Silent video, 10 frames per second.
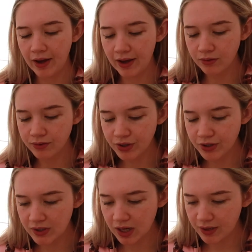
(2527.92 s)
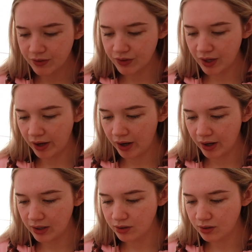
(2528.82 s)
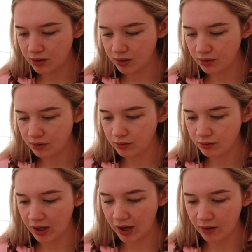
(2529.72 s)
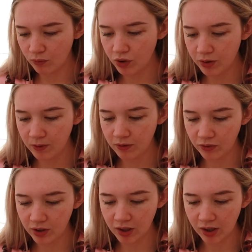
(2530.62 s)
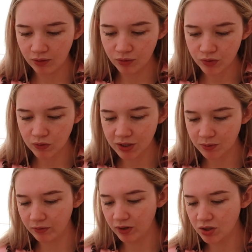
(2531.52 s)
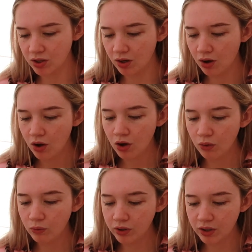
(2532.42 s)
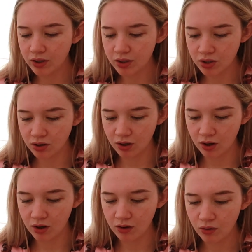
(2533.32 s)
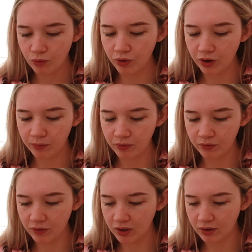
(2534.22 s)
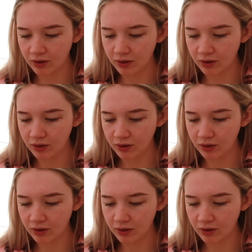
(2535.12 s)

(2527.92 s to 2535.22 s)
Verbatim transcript: It also says that, yeah, waterproofing, candles, rust prevention, wood conditioner, waterproofing.